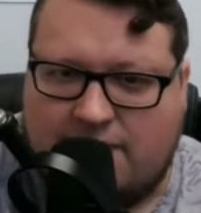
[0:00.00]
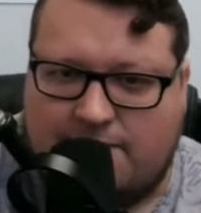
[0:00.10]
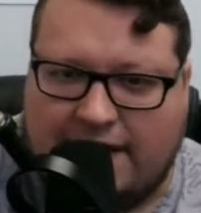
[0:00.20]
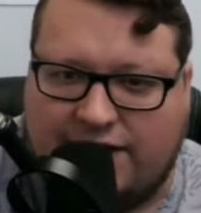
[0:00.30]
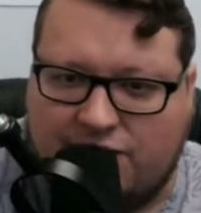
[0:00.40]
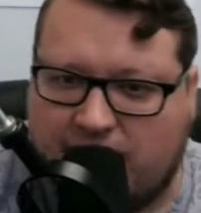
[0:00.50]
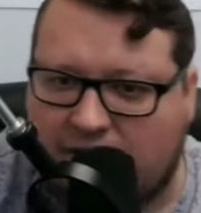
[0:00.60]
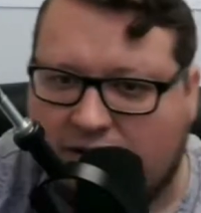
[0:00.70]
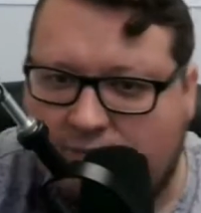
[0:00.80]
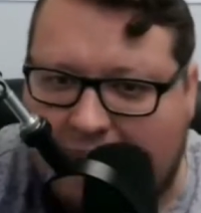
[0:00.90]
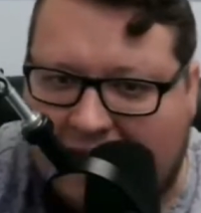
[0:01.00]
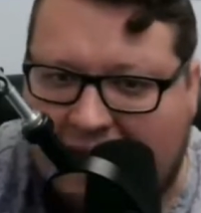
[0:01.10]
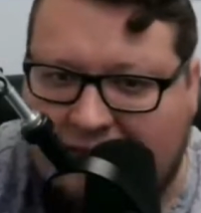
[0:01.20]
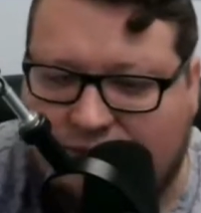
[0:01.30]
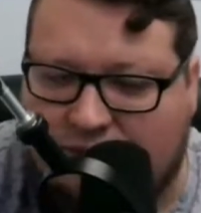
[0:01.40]
make you wear a
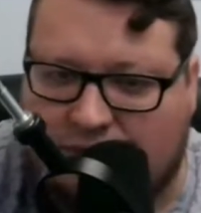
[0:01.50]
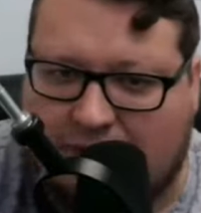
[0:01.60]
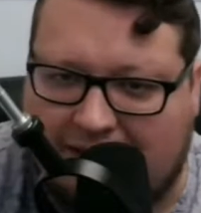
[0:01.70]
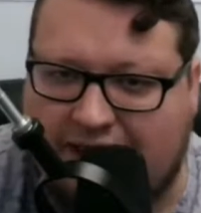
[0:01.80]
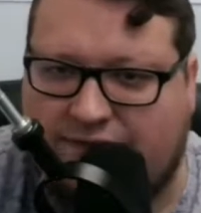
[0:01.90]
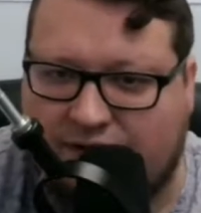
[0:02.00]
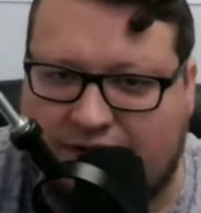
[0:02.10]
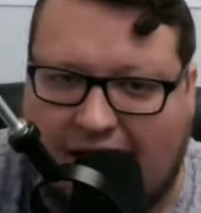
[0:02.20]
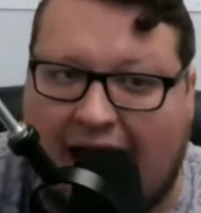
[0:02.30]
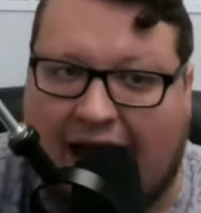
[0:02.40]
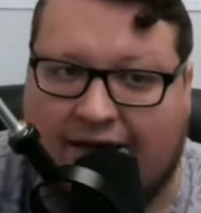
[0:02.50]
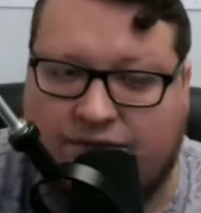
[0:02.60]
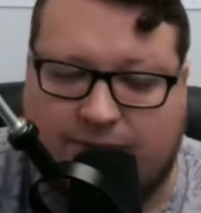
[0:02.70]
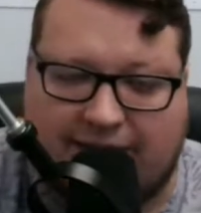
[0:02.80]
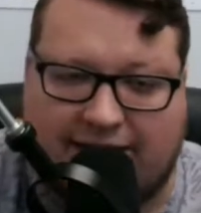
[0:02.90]
mask for the rest of your
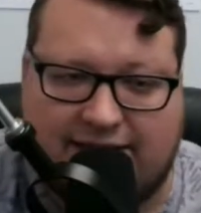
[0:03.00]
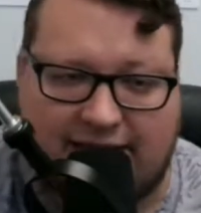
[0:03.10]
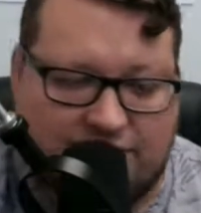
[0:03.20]
lives because,